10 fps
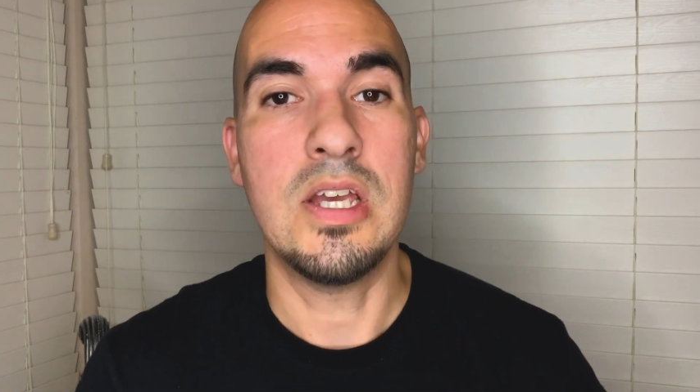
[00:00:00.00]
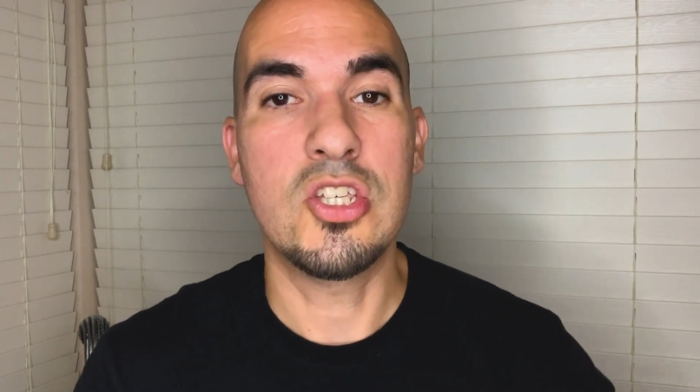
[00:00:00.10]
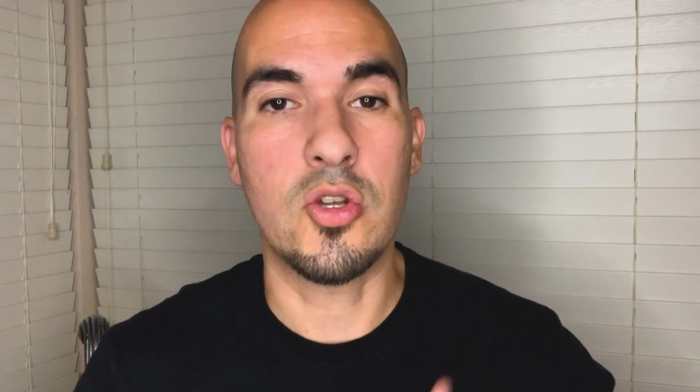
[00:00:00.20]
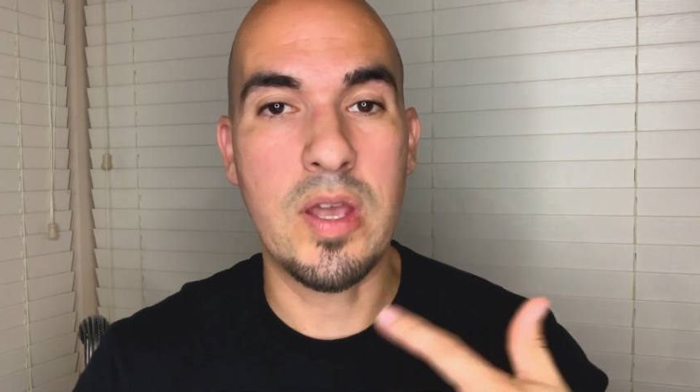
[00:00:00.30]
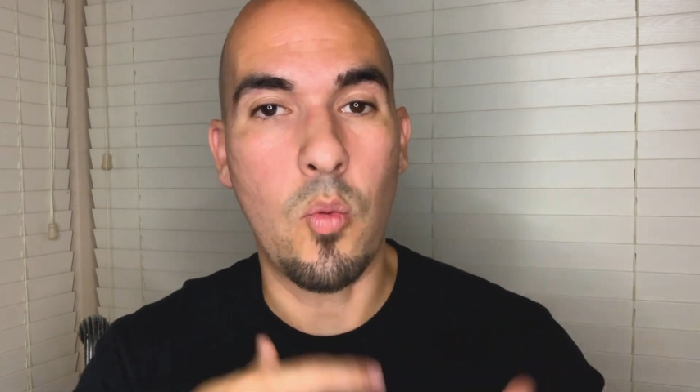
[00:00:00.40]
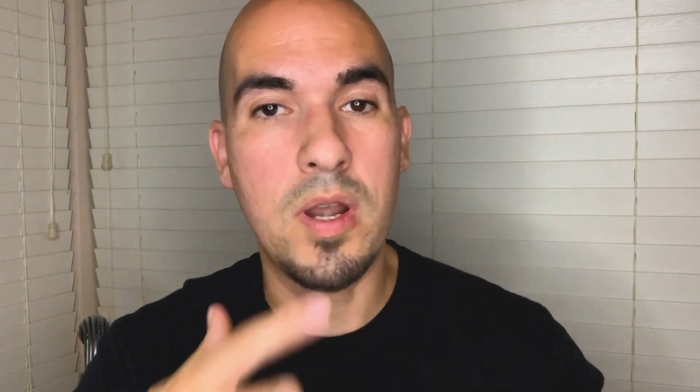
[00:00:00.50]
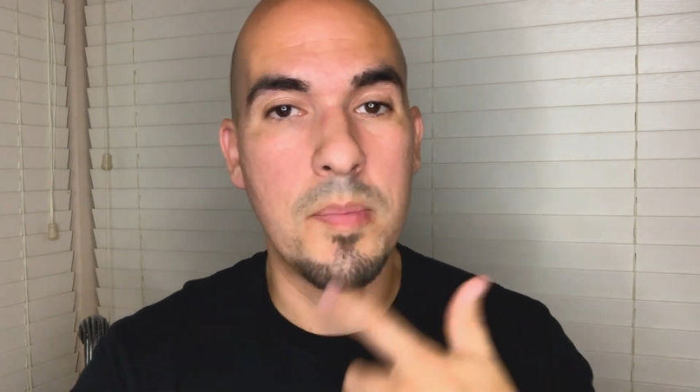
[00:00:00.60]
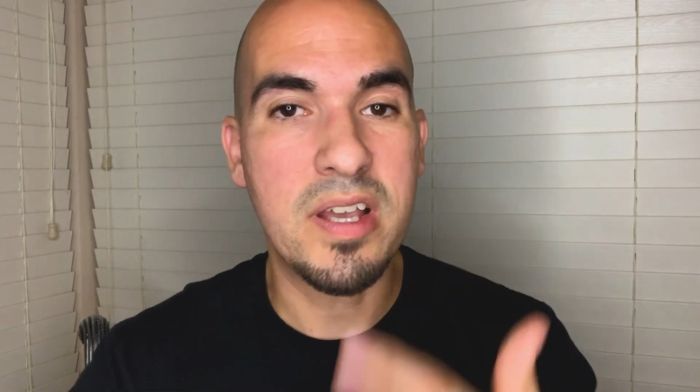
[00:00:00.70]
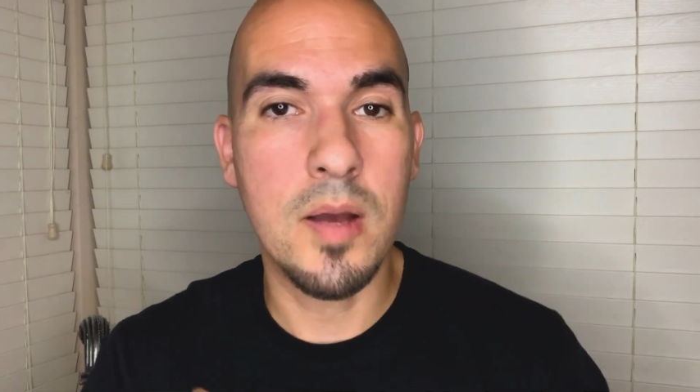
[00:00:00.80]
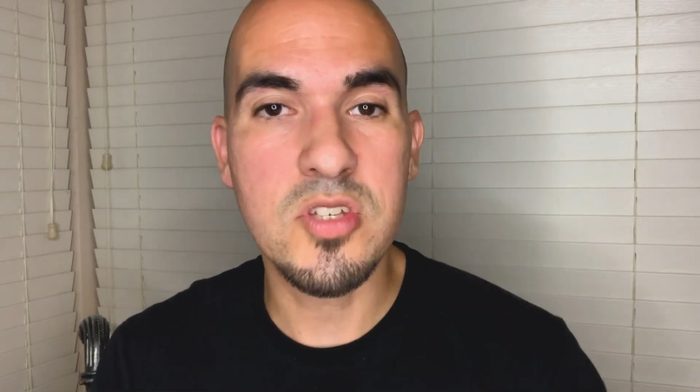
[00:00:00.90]
So then when
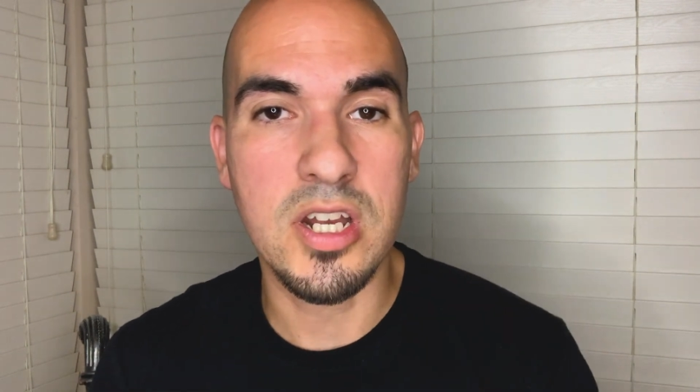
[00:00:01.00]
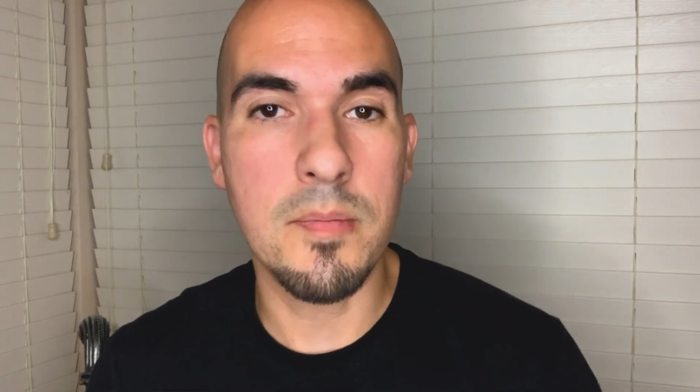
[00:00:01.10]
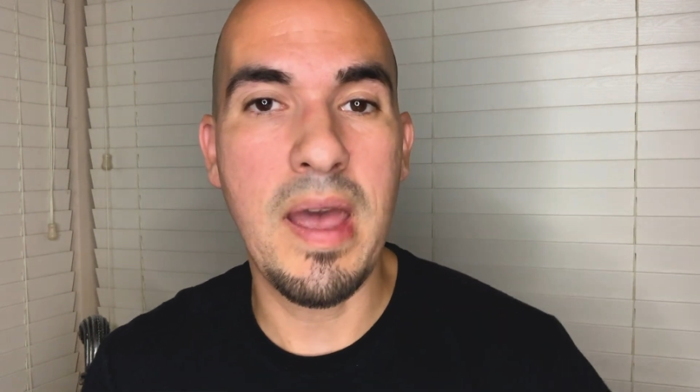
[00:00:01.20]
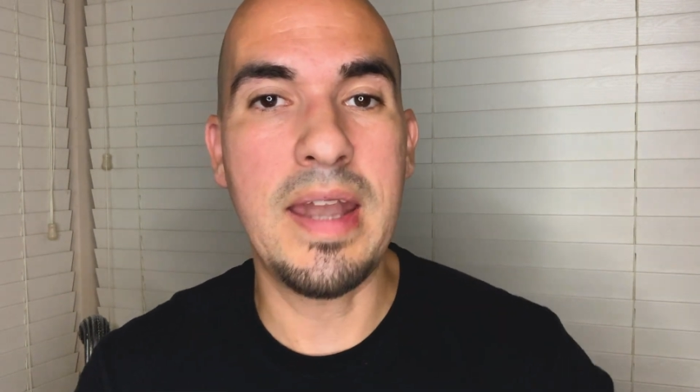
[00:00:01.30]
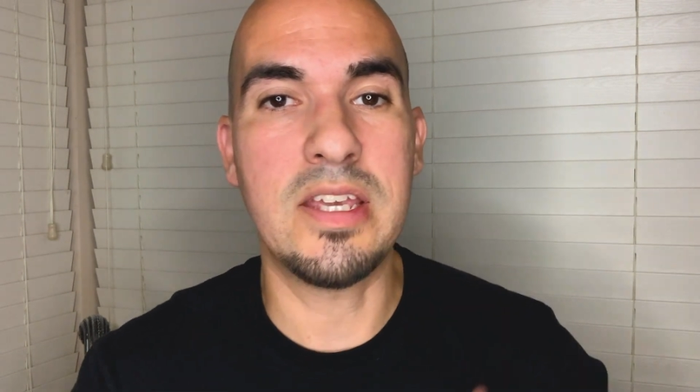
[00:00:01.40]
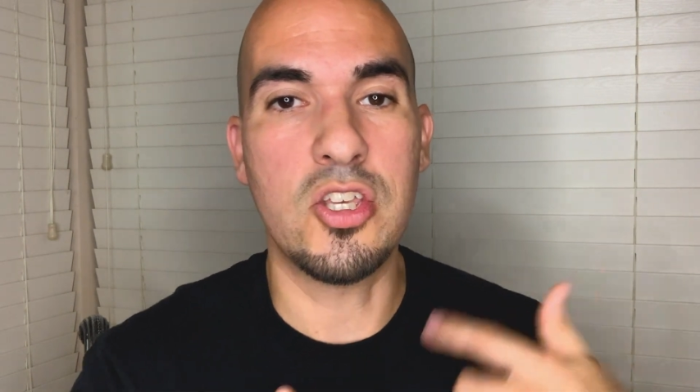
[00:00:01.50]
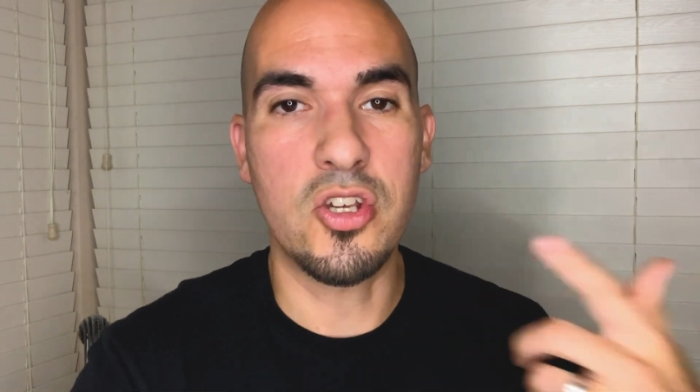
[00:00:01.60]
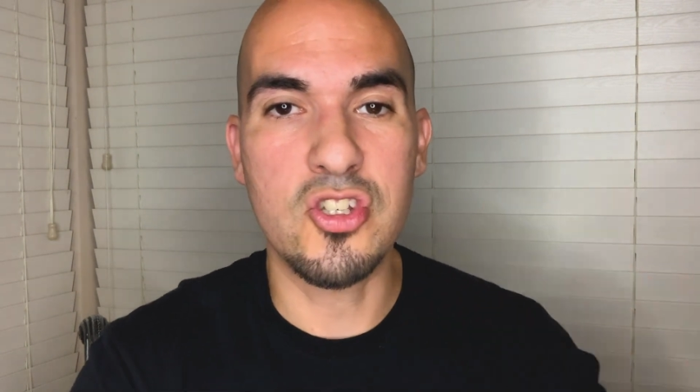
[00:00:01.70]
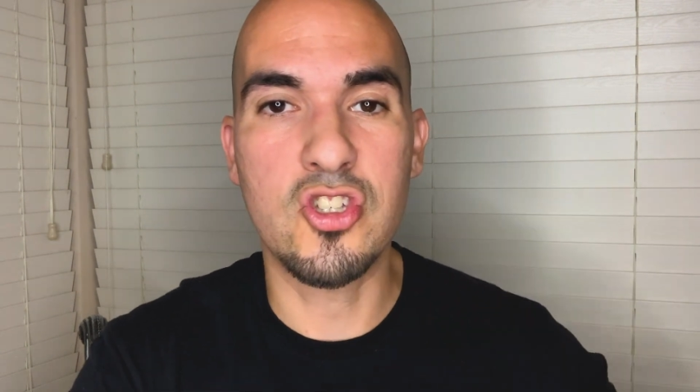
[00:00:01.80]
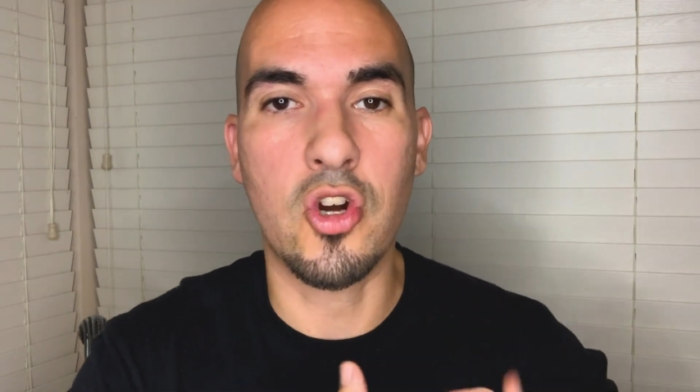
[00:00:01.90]
it becomes automatic, you
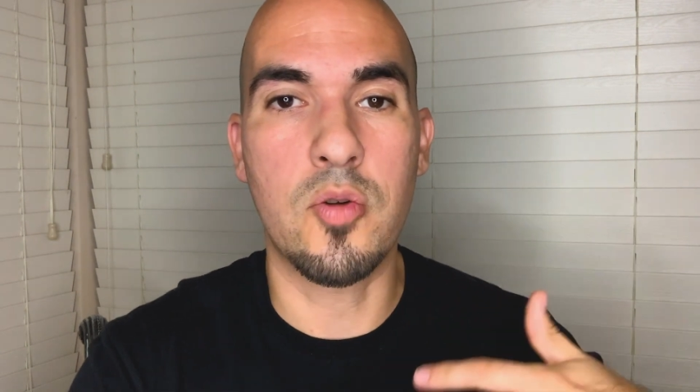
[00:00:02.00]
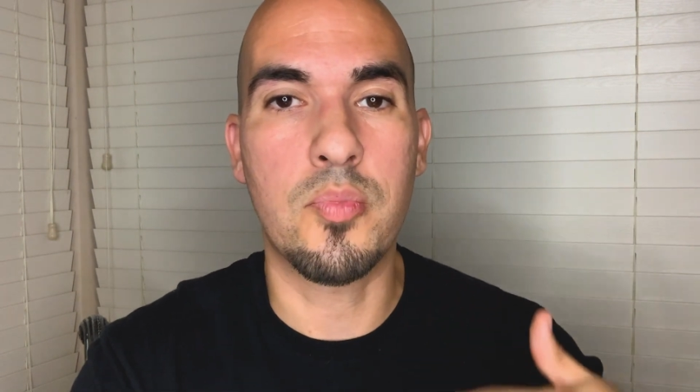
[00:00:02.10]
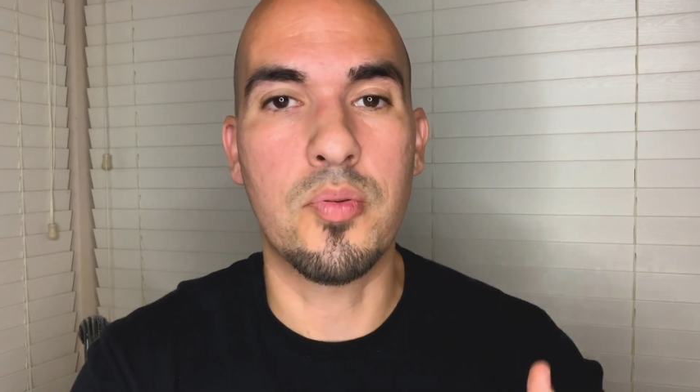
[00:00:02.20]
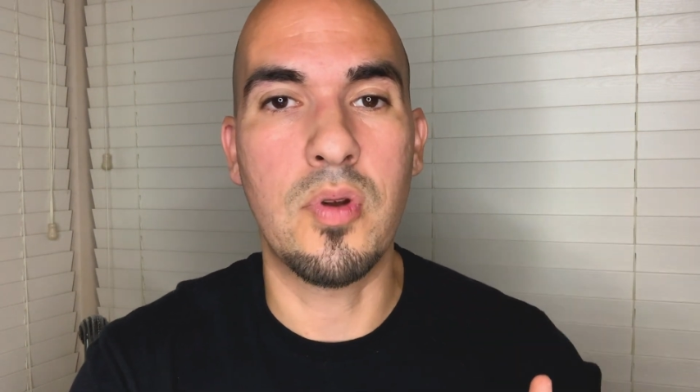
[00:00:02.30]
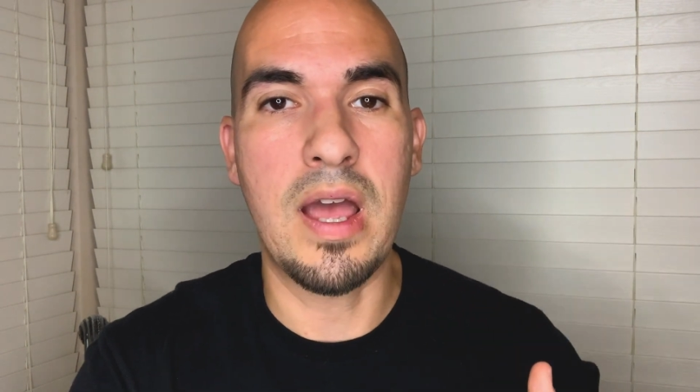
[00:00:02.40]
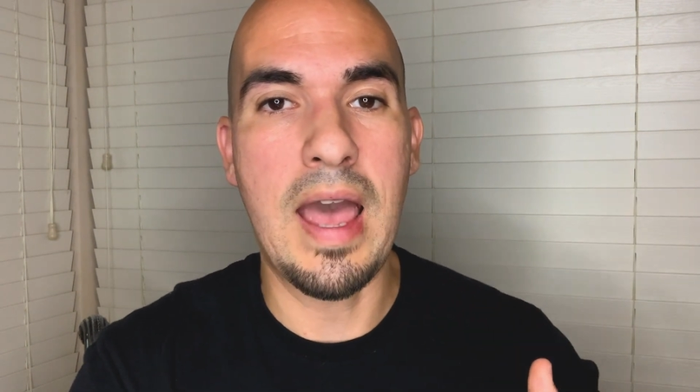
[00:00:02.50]
can start